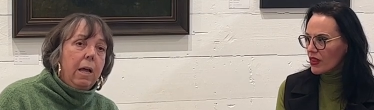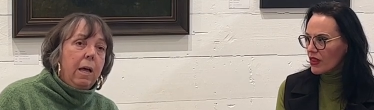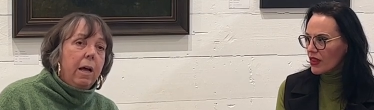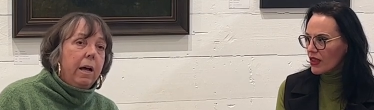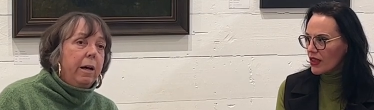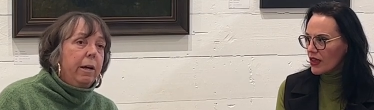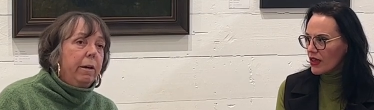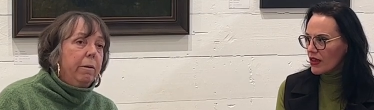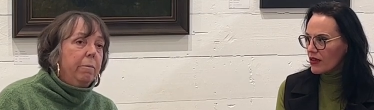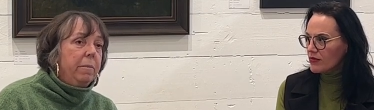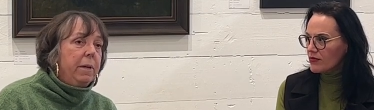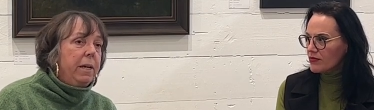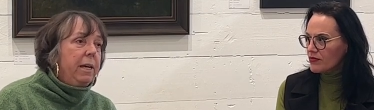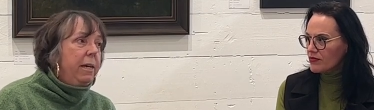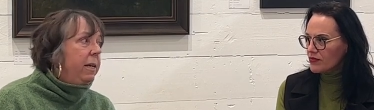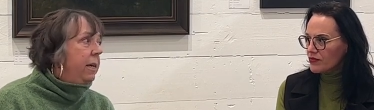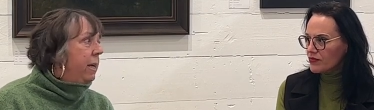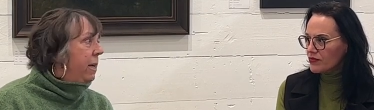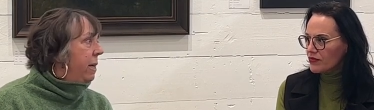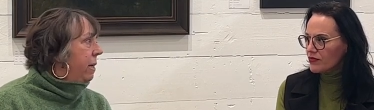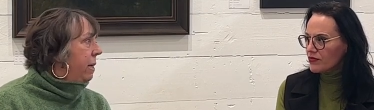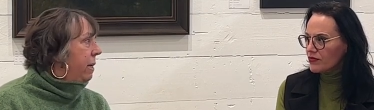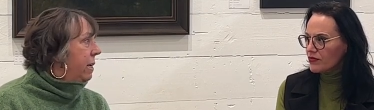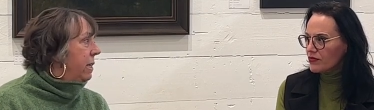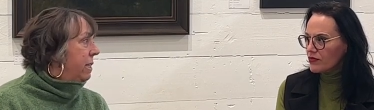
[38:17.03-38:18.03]
Speaker 1: Um,
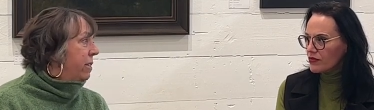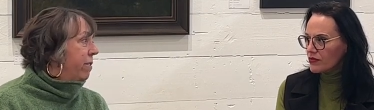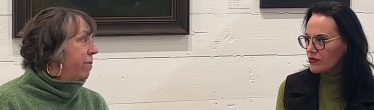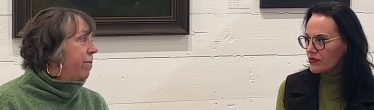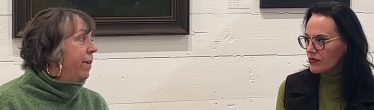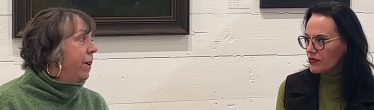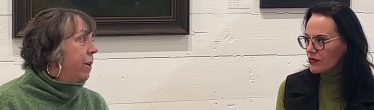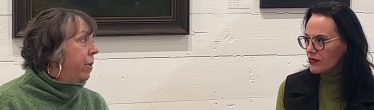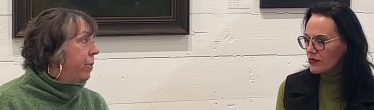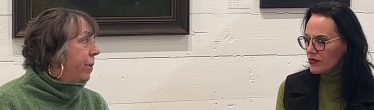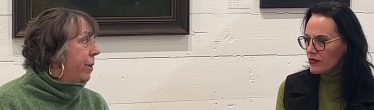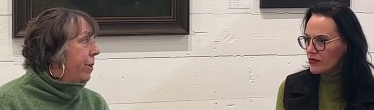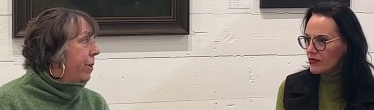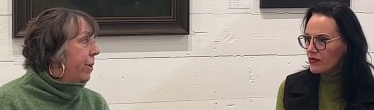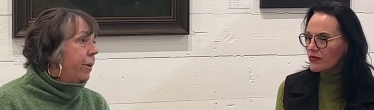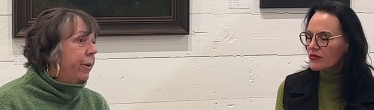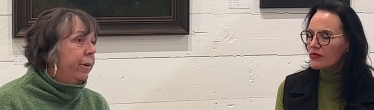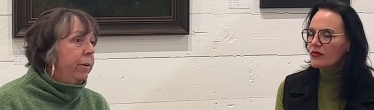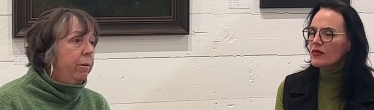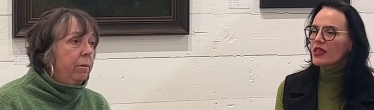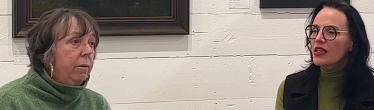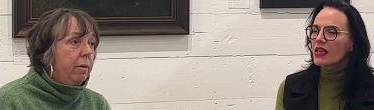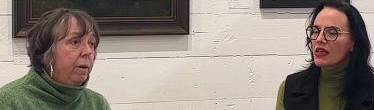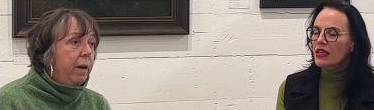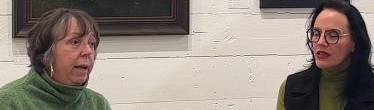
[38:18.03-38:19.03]
he is a
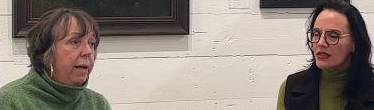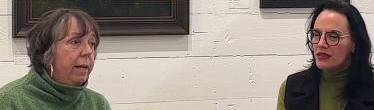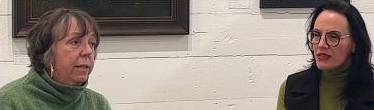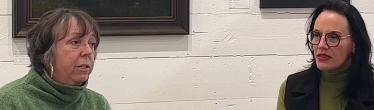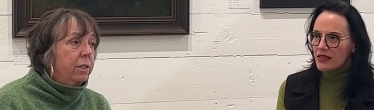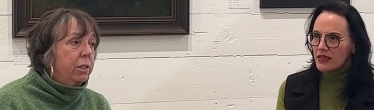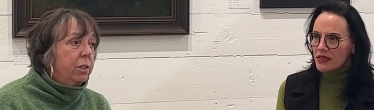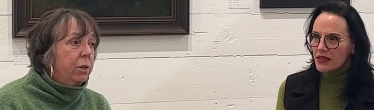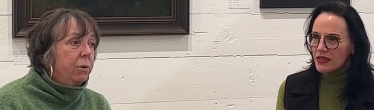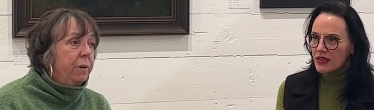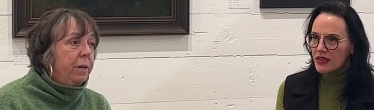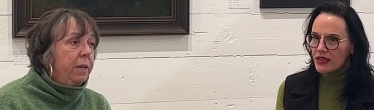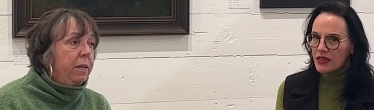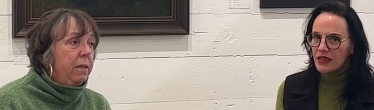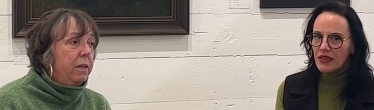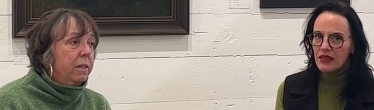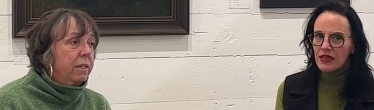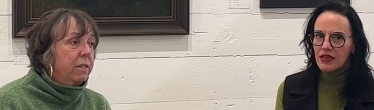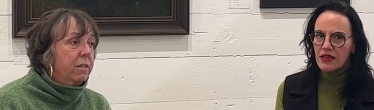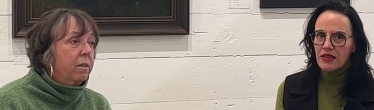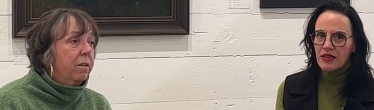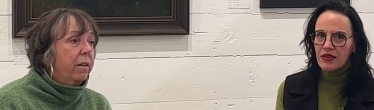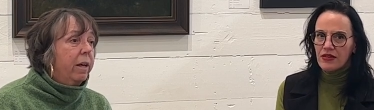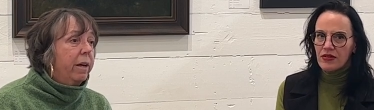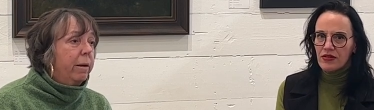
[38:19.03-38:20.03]
falconer, yes. and so he
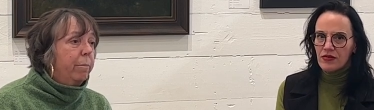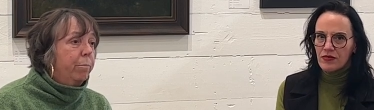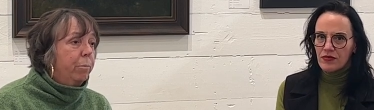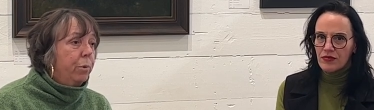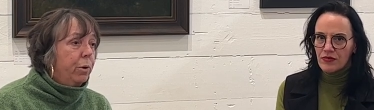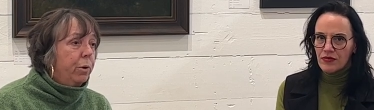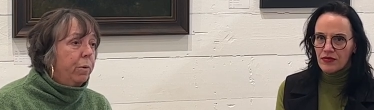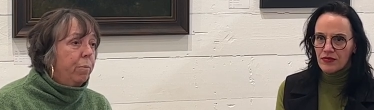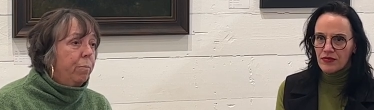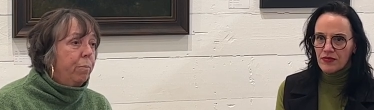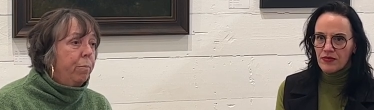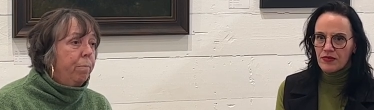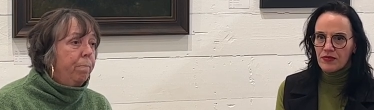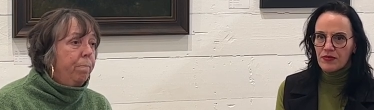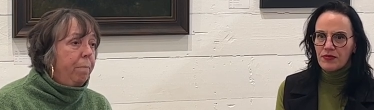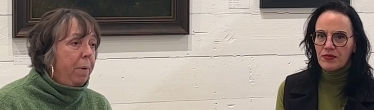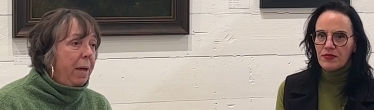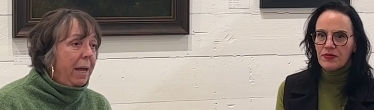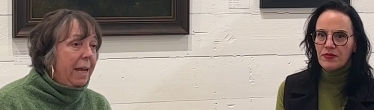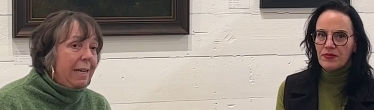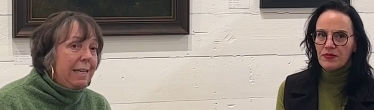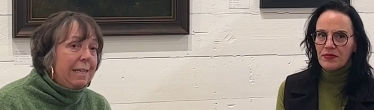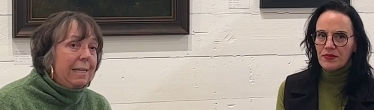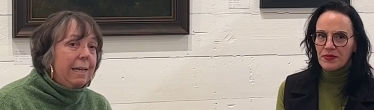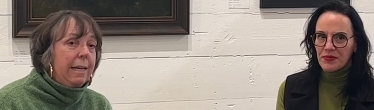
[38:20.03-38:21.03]
does mm-hmm. a lot of mm-hmm. bird
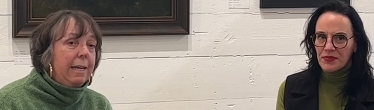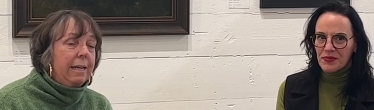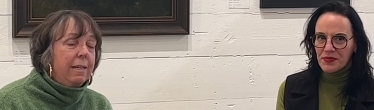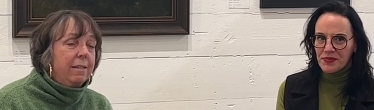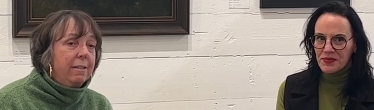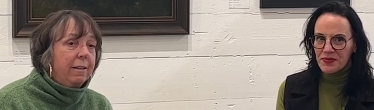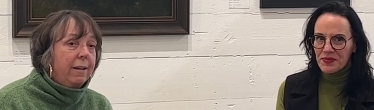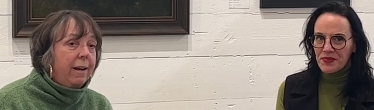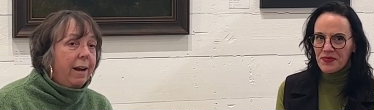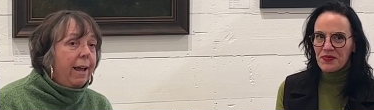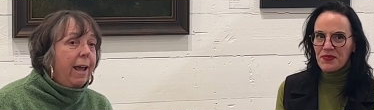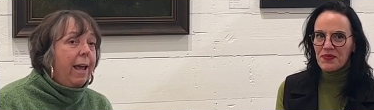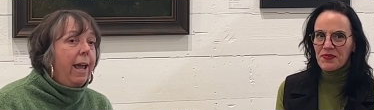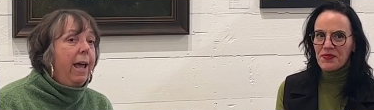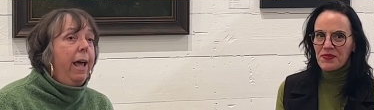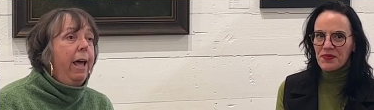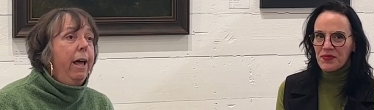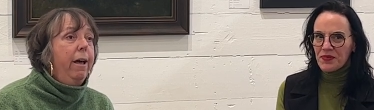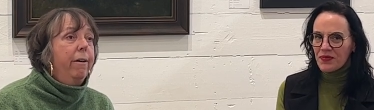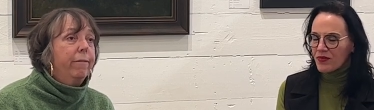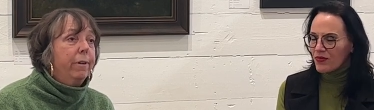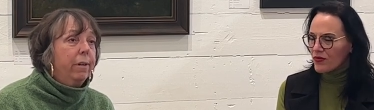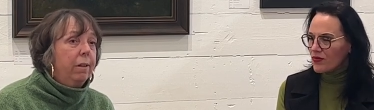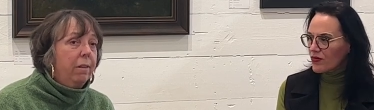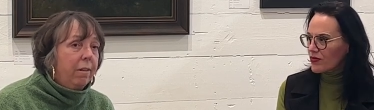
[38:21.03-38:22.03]
paintings, and I
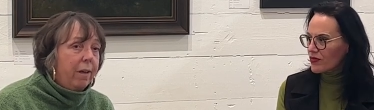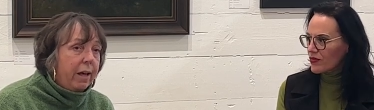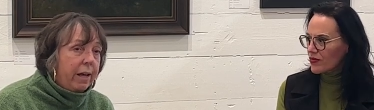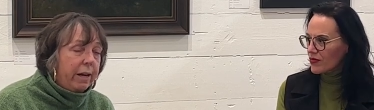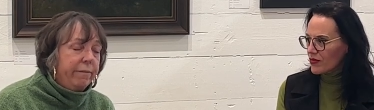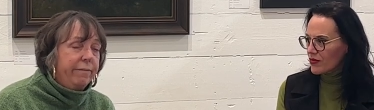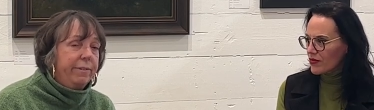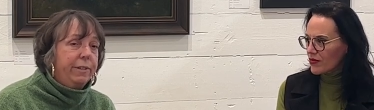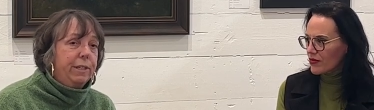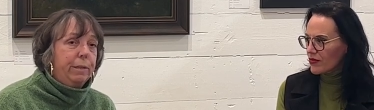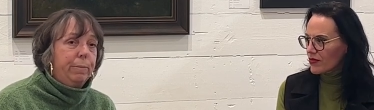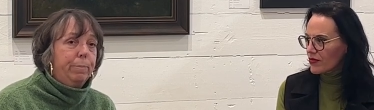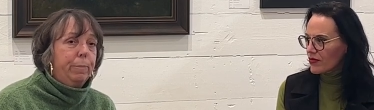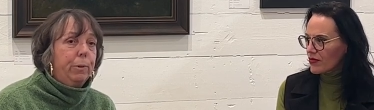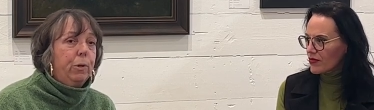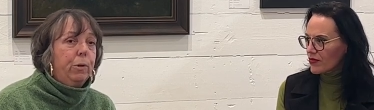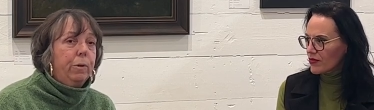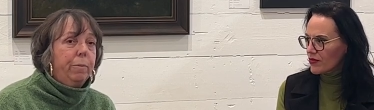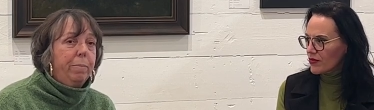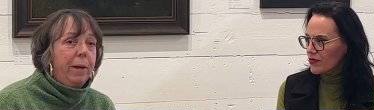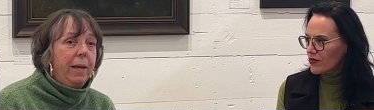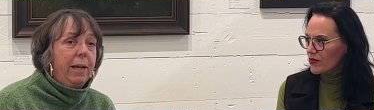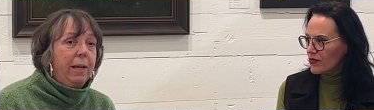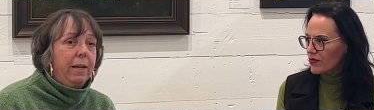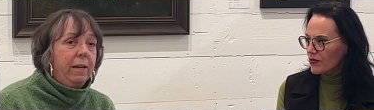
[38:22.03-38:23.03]
have a lot of his bird
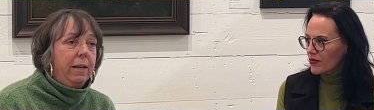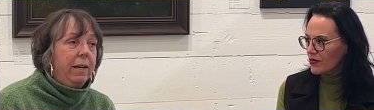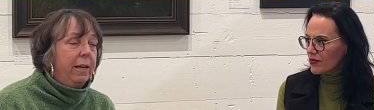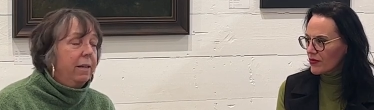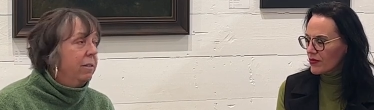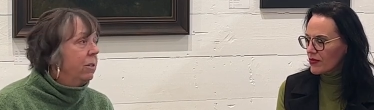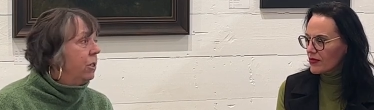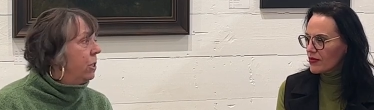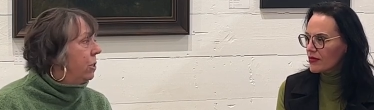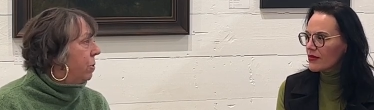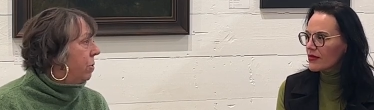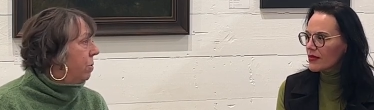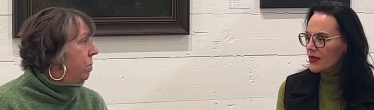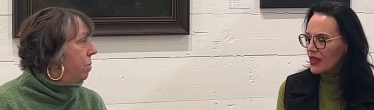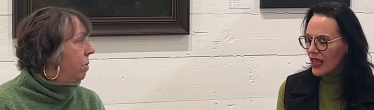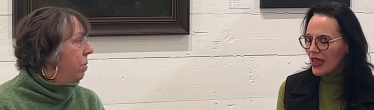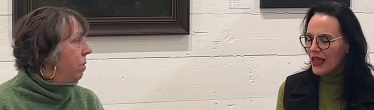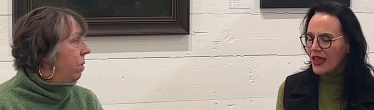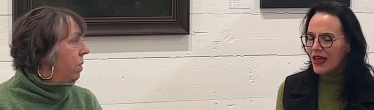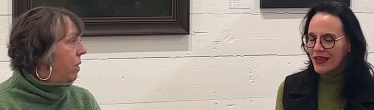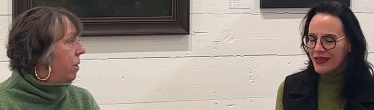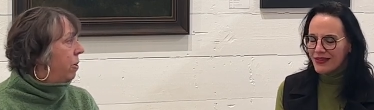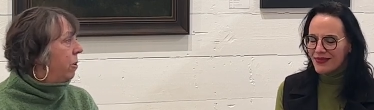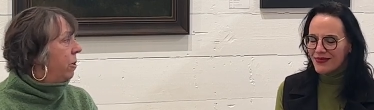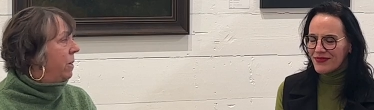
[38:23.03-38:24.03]
paintings. So
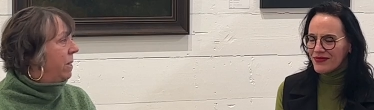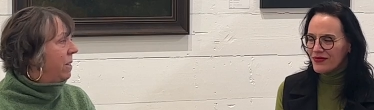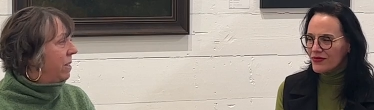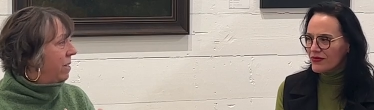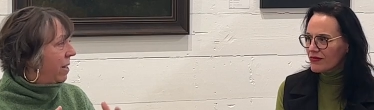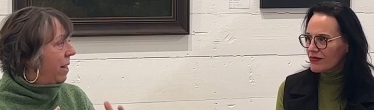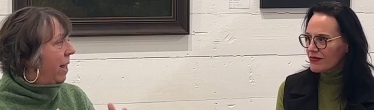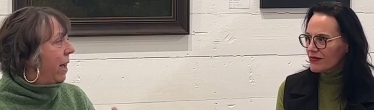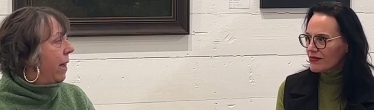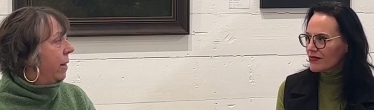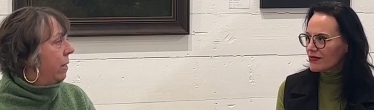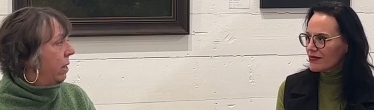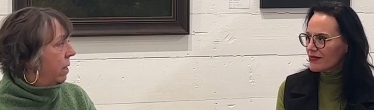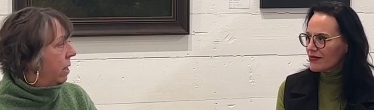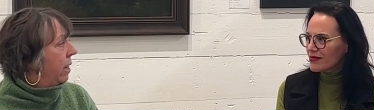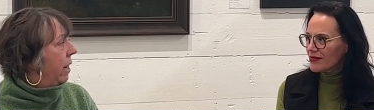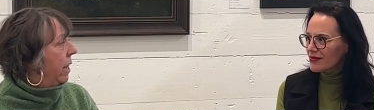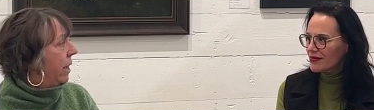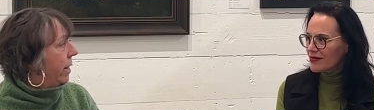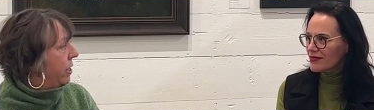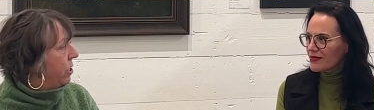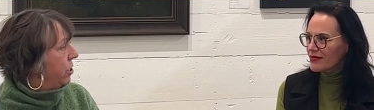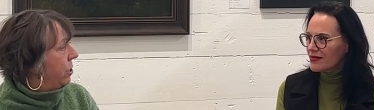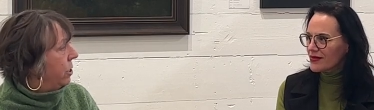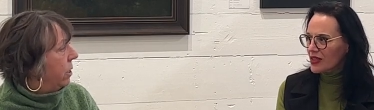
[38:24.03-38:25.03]
yeah. there is that
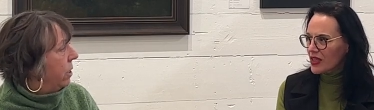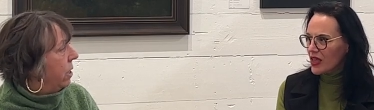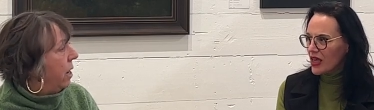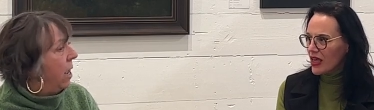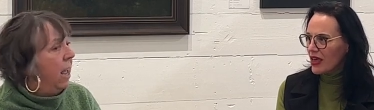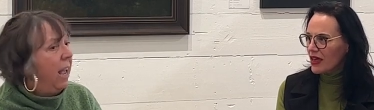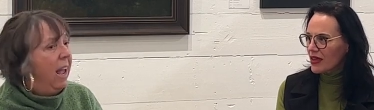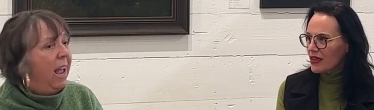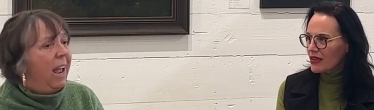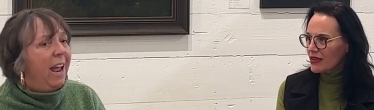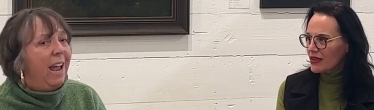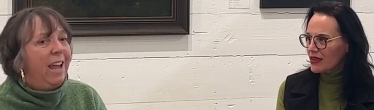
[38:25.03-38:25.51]
connection. Yeah.